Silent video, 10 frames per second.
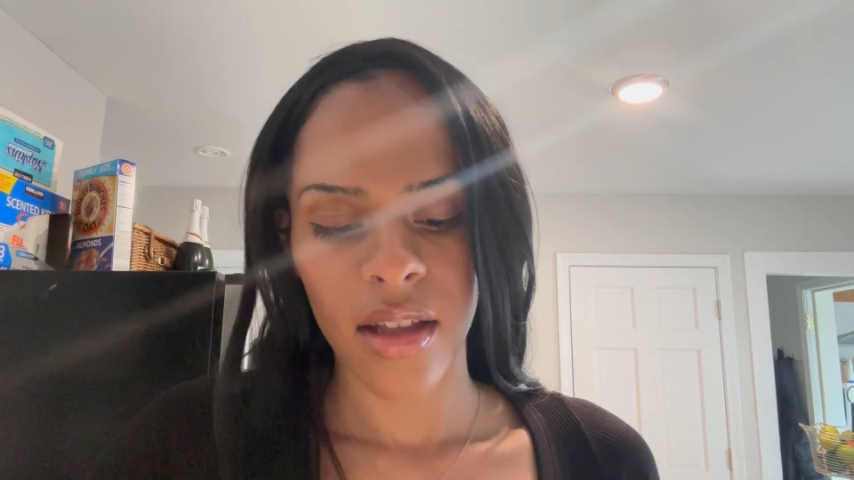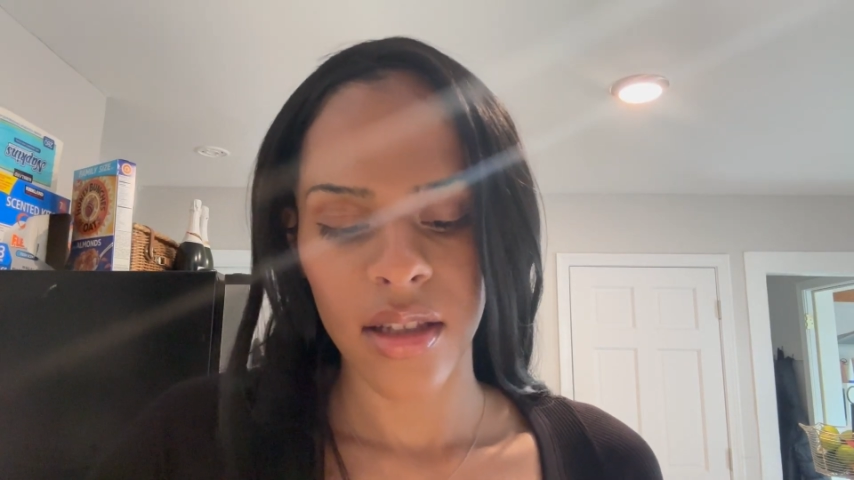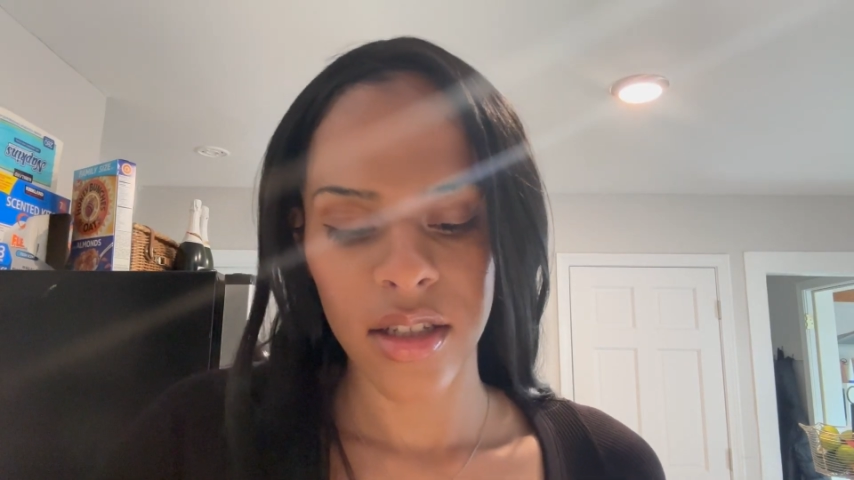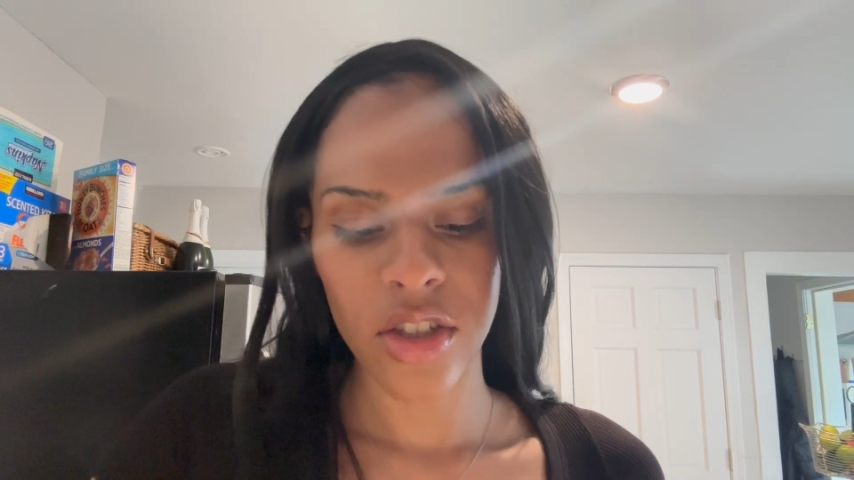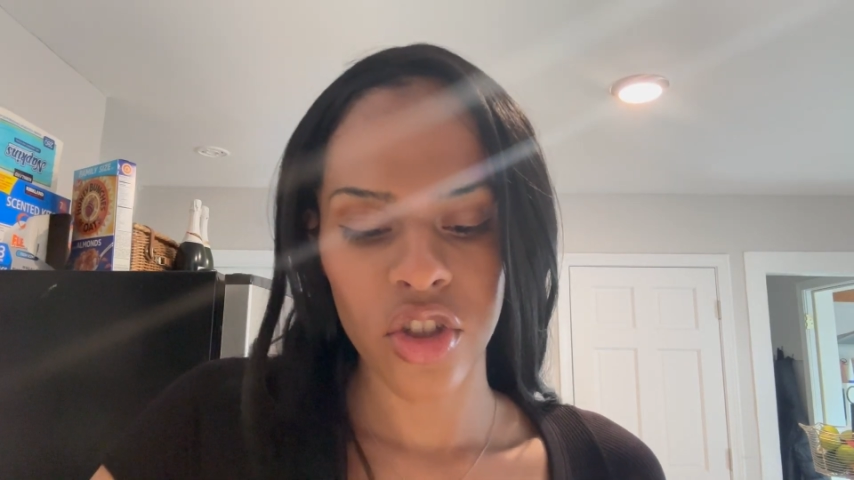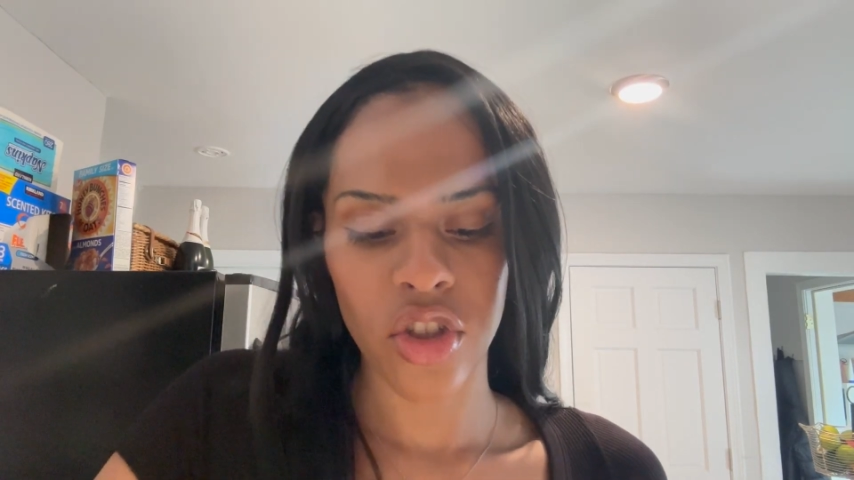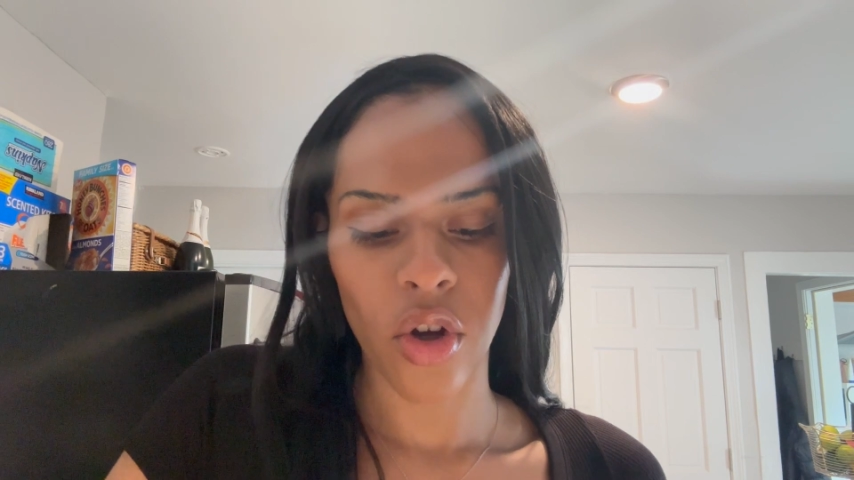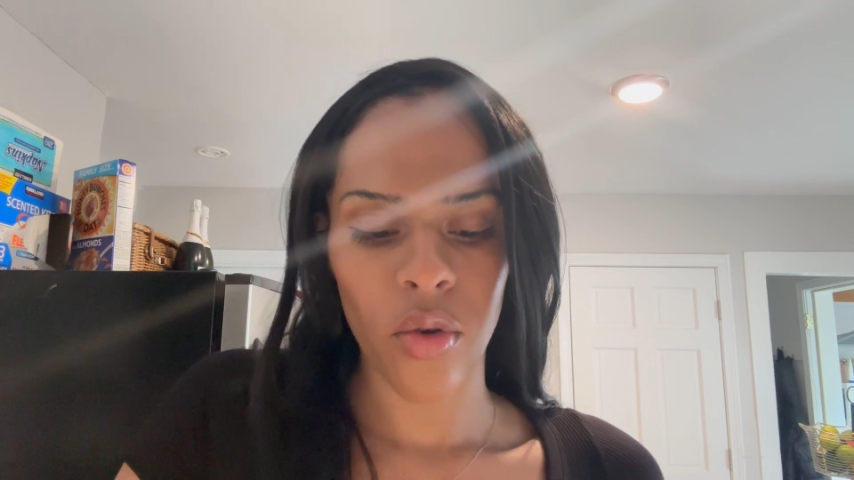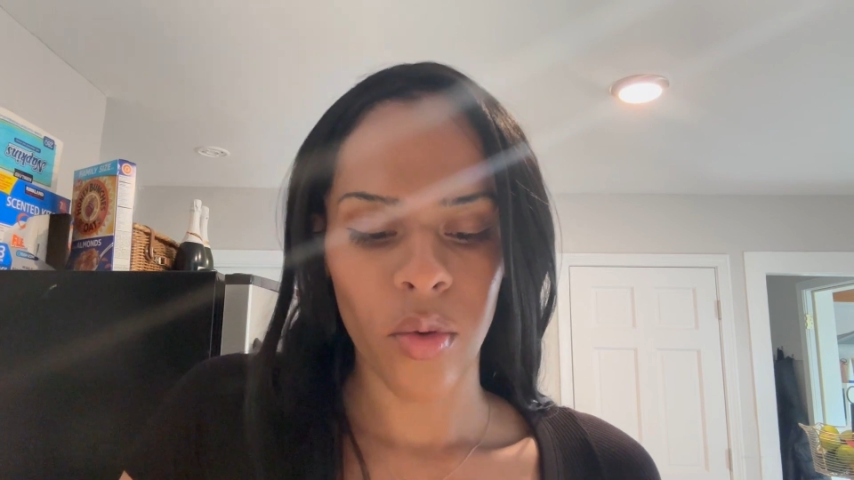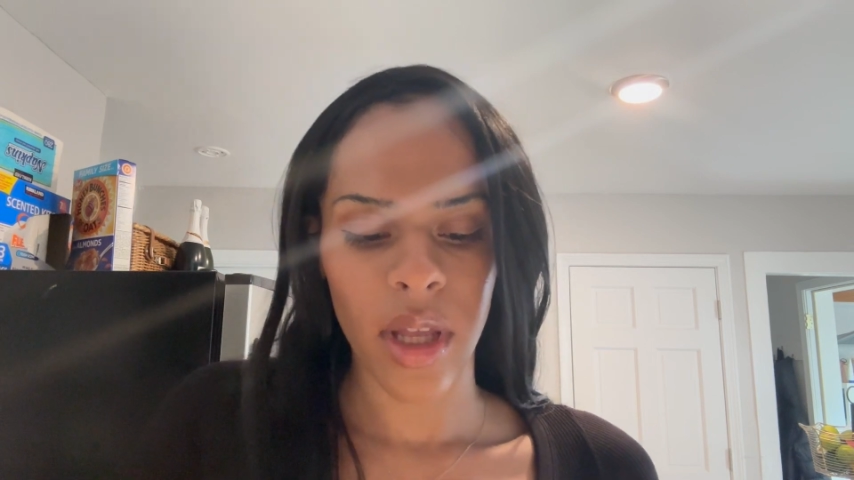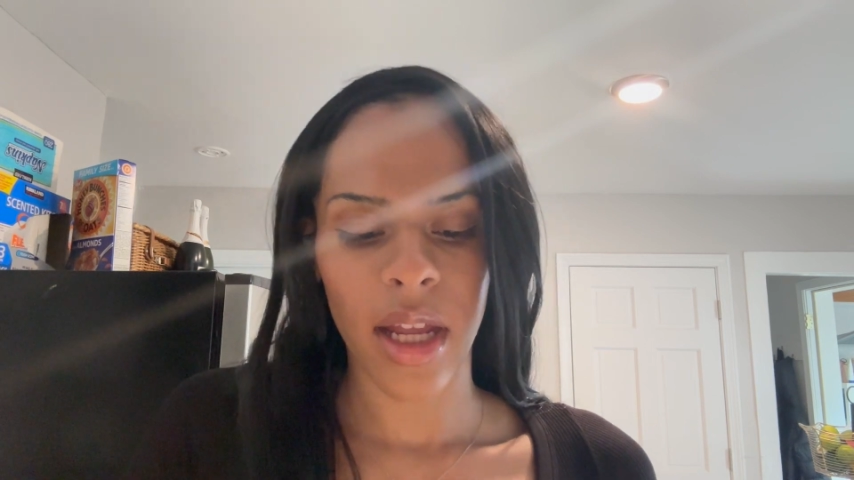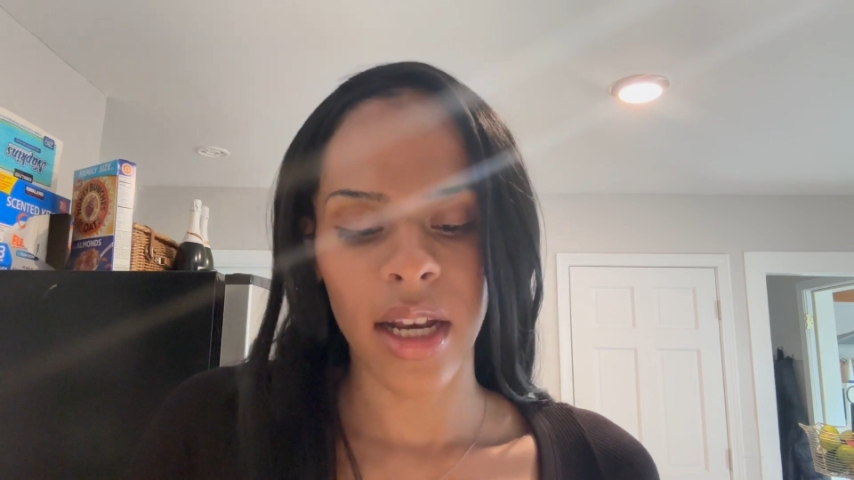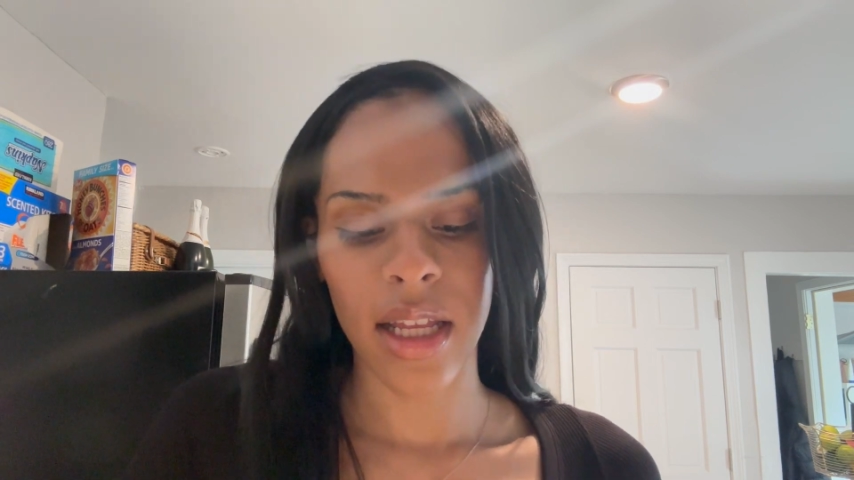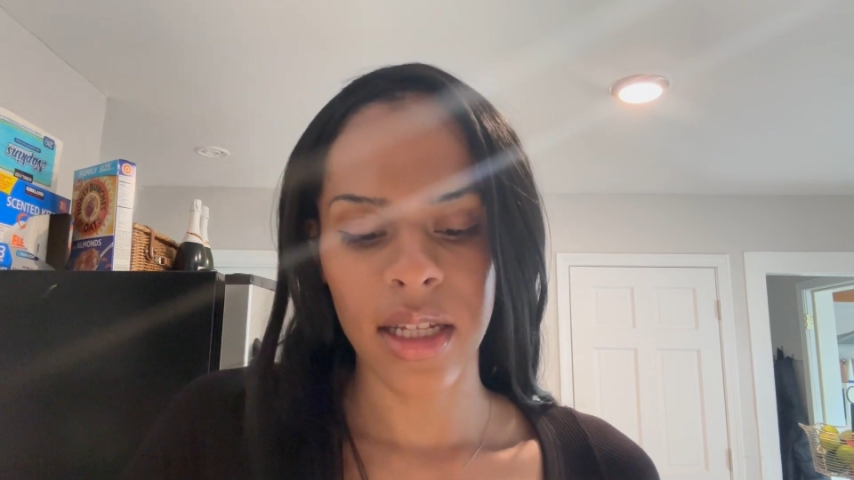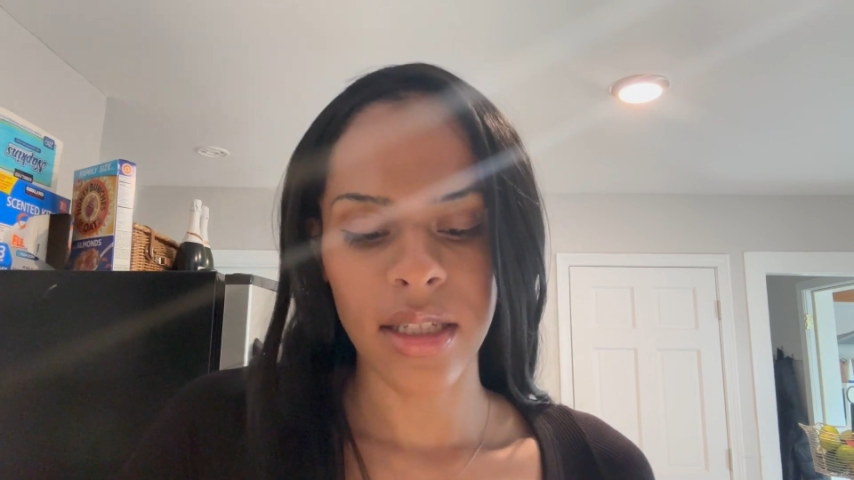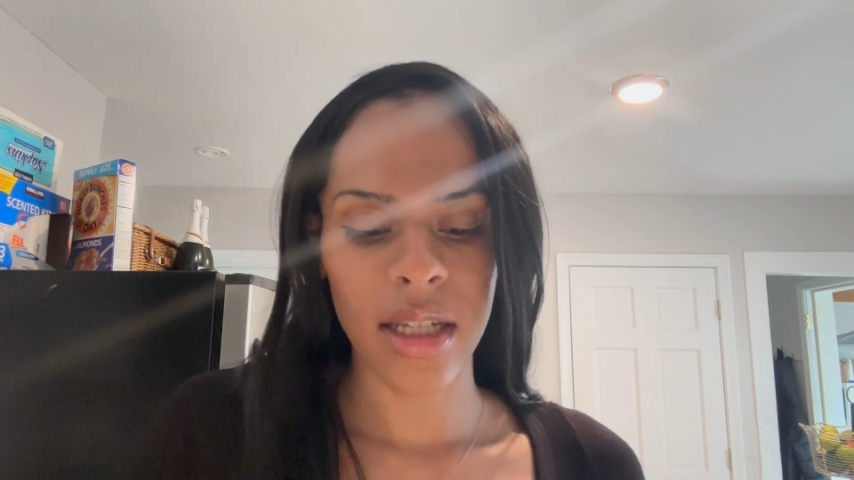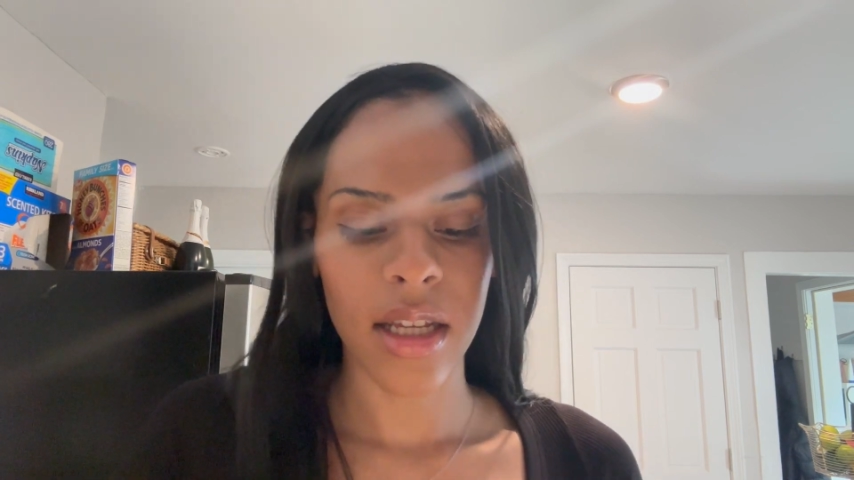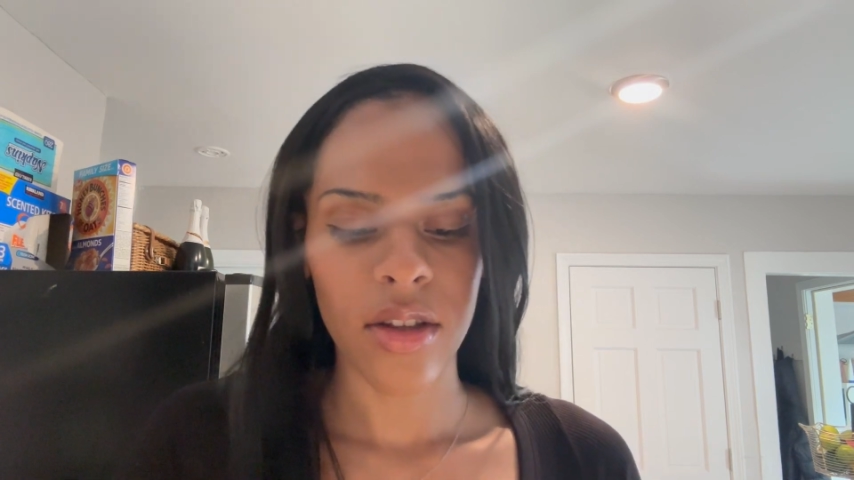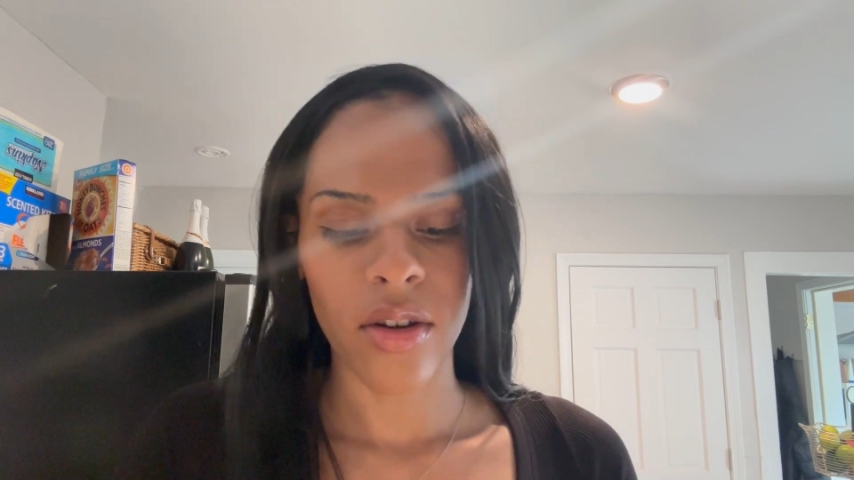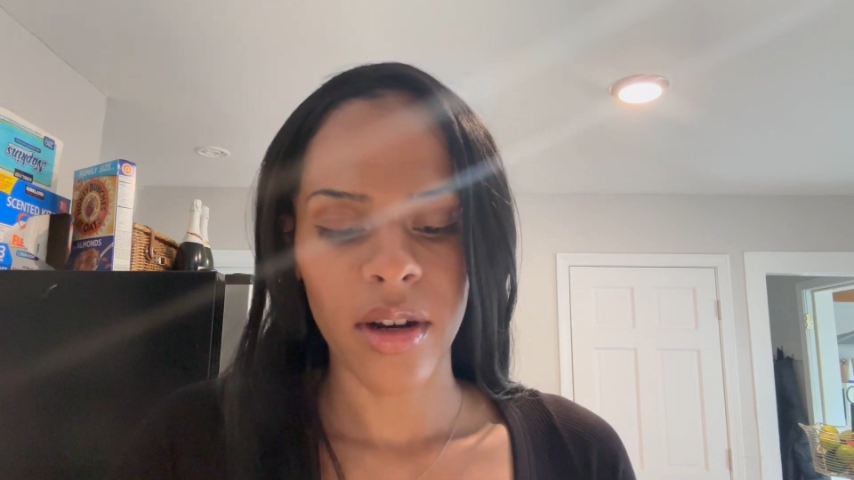This is so quick and easy.
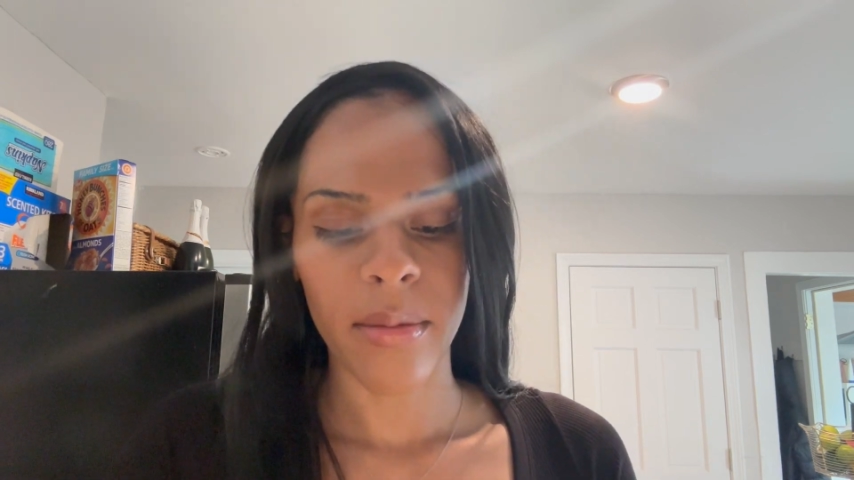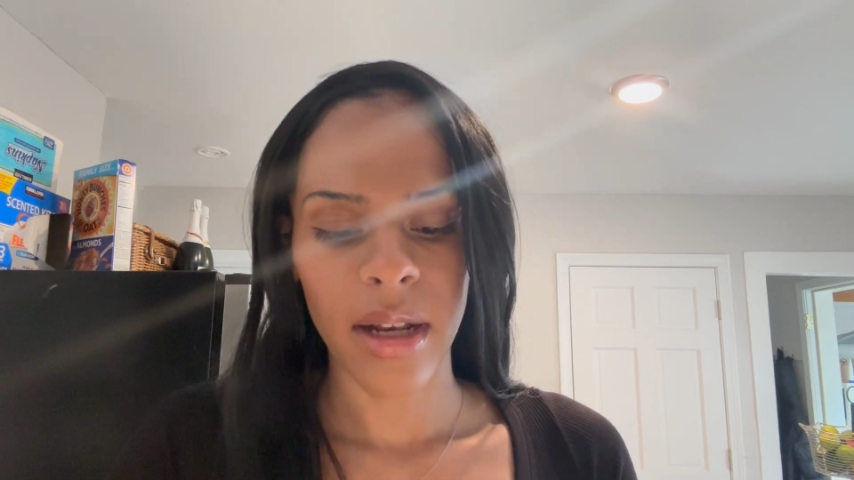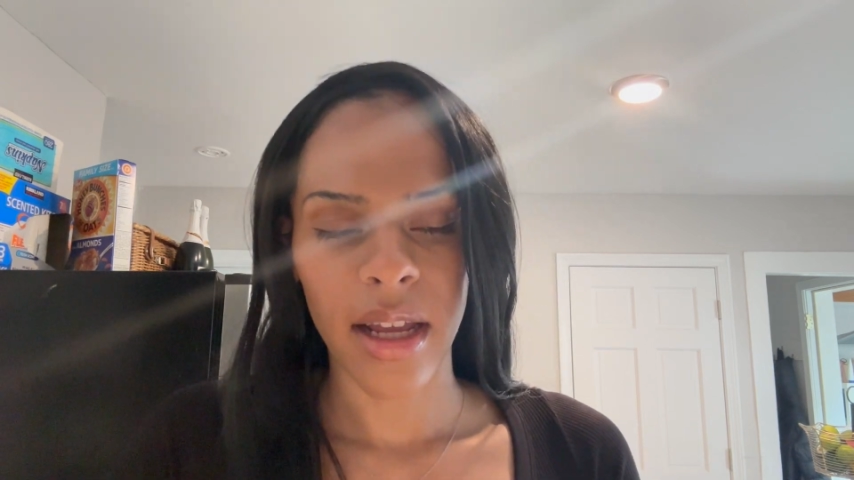You know what I mean?